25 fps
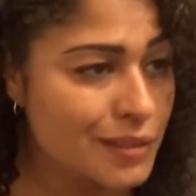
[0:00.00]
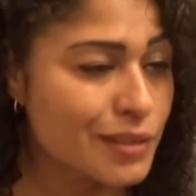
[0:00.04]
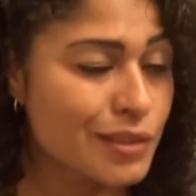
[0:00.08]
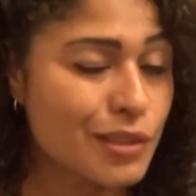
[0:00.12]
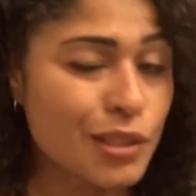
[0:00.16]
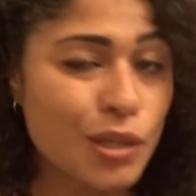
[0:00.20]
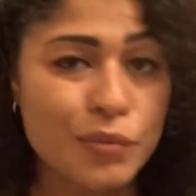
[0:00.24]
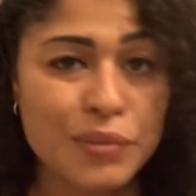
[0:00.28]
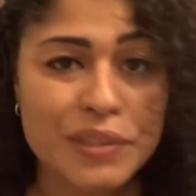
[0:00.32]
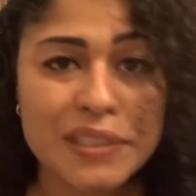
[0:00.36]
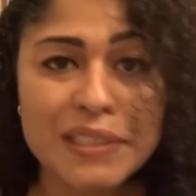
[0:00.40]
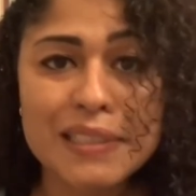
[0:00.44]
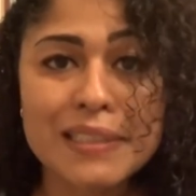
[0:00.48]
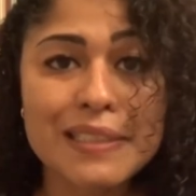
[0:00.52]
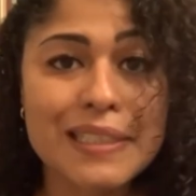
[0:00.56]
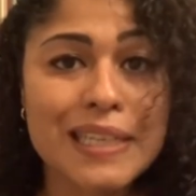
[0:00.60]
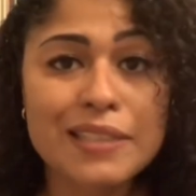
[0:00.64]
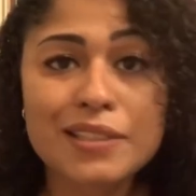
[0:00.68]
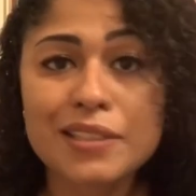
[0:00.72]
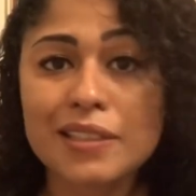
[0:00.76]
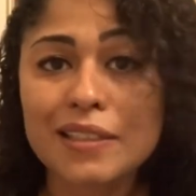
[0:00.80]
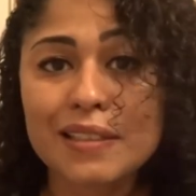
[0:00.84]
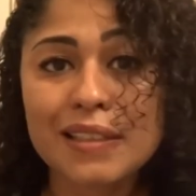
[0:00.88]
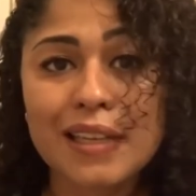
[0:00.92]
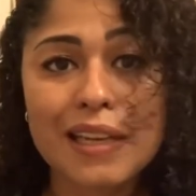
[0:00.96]
No reason.
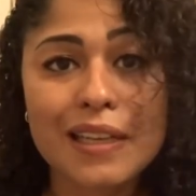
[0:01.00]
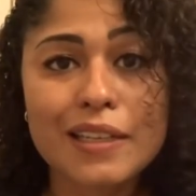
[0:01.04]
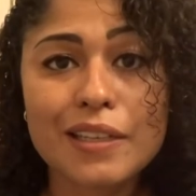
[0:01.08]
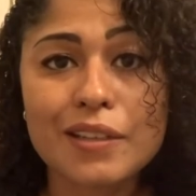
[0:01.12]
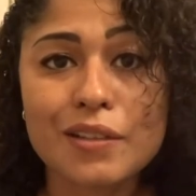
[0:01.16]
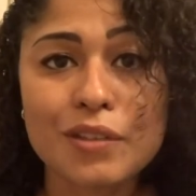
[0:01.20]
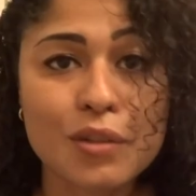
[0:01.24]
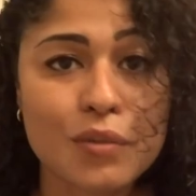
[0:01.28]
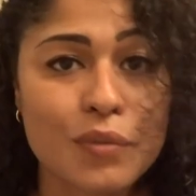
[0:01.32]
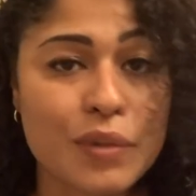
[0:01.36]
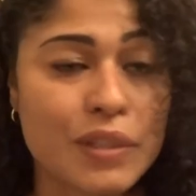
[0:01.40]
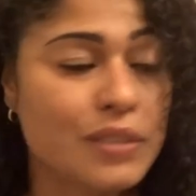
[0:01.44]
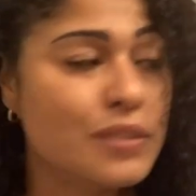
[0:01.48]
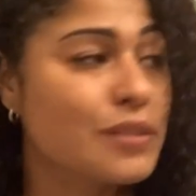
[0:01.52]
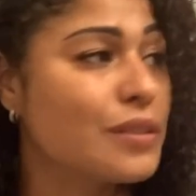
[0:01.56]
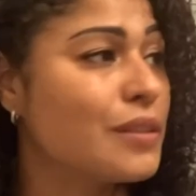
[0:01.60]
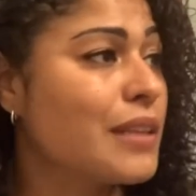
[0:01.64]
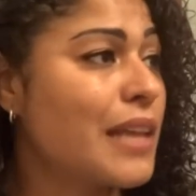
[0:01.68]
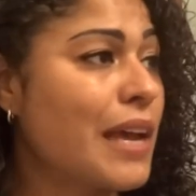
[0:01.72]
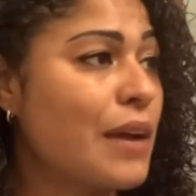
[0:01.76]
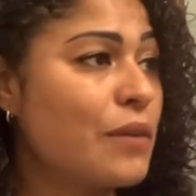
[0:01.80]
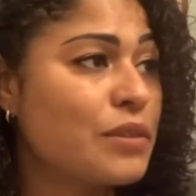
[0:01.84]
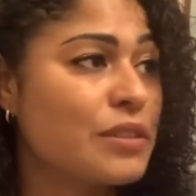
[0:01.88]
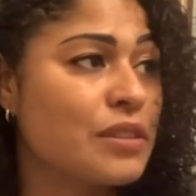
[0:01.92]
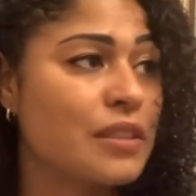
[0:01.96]
That's it. I need a new one. So
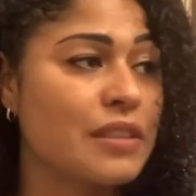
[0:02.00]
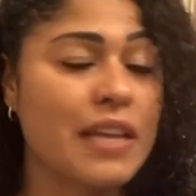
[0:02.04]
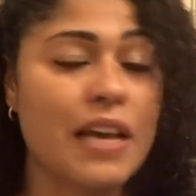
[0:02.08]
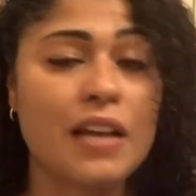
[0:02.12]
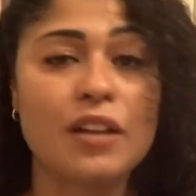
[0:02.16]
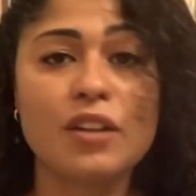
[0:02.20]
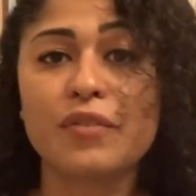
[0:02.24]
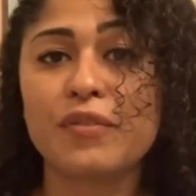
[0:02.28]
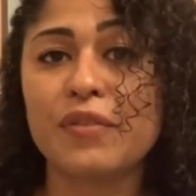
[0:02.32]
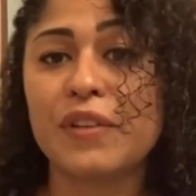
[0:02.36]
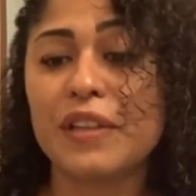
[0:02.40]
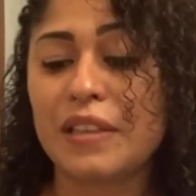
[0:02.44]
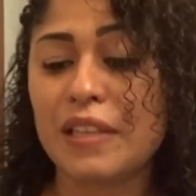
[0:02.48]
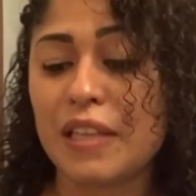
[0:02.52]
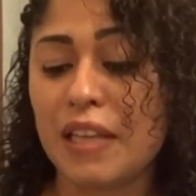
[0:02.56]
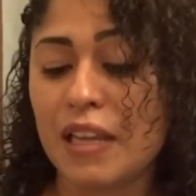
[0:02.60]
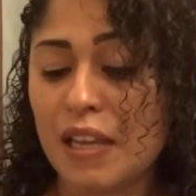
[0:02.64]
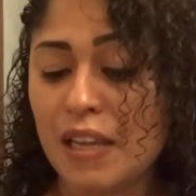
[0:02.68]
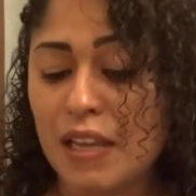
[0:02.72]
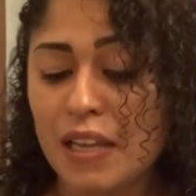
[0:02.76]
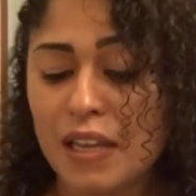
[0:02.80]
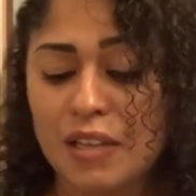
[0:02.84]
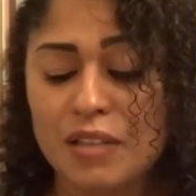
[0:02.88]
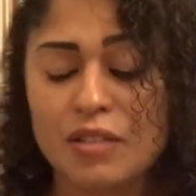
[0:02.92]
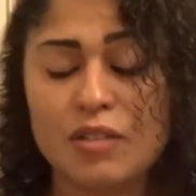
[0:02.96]
that was $1.50.
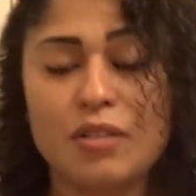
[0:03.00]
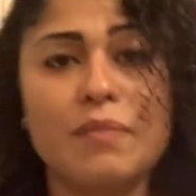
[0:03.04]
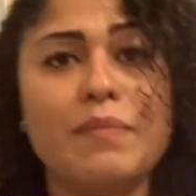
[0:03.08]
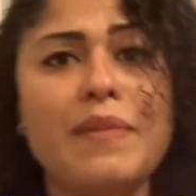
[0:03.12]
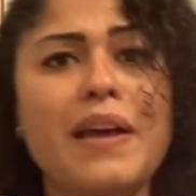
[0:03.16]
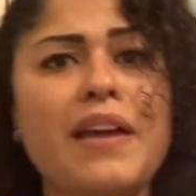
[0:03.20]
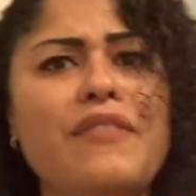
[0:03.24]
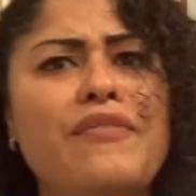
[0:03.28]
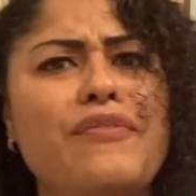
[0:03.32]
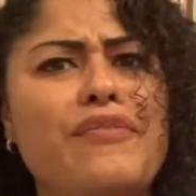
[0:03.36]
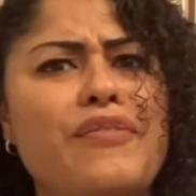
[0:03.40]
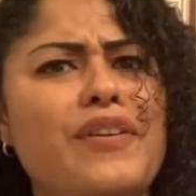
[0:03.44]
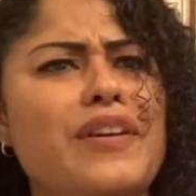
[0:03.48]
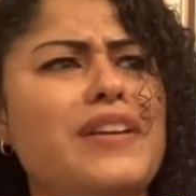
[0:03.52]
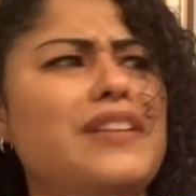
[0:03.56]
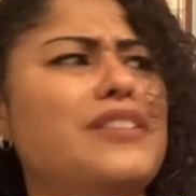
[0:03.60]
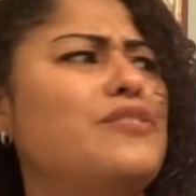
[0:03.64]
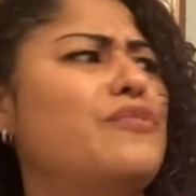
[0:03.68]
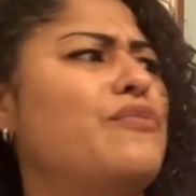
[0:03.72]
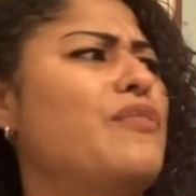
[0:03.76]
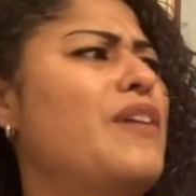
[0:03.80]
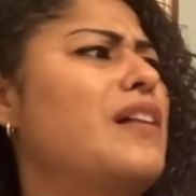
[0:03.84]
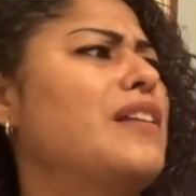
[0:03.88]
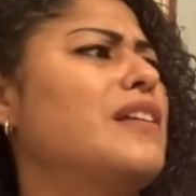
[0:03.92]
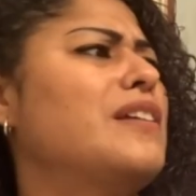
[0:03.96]
So my foot is
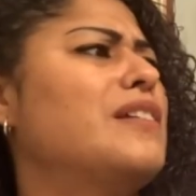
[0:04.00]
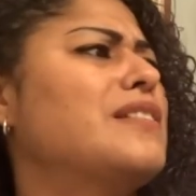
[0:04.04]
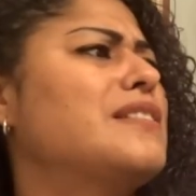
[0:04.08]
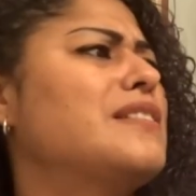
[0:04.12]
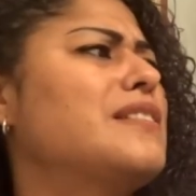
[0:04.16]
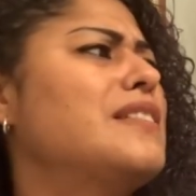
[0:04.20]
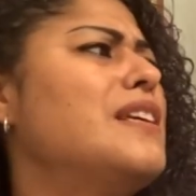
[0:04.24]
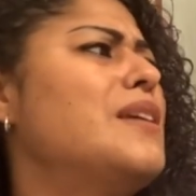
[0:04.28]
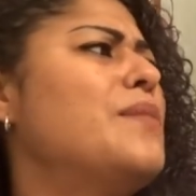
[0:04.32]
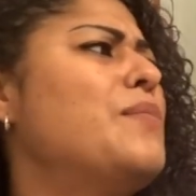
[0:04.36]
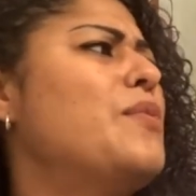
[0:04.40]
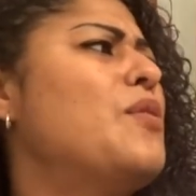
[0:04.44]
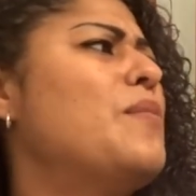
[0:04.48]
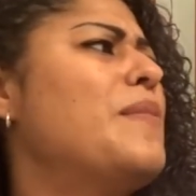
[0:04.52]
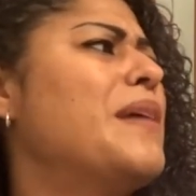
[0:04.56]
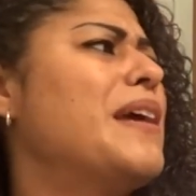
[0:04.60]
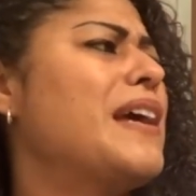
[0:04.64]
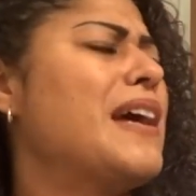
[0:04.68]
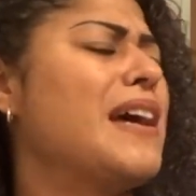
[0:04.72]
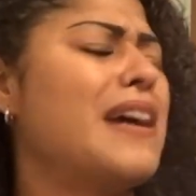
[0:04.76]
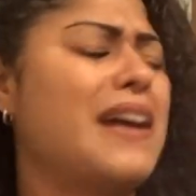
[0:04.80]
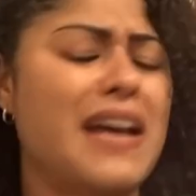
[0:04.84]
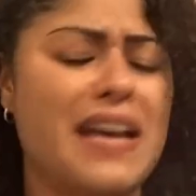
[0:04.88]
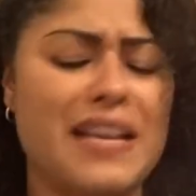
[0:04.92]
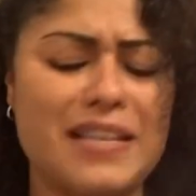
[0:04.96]
falling asleep. Oh my
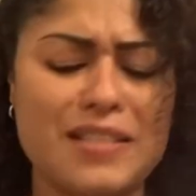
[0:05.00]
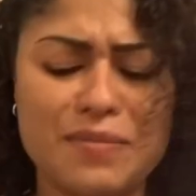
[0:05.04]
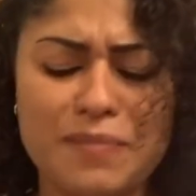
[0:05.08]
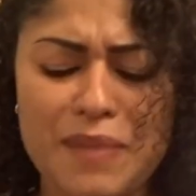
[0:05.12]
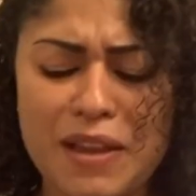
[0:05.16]
God, guys.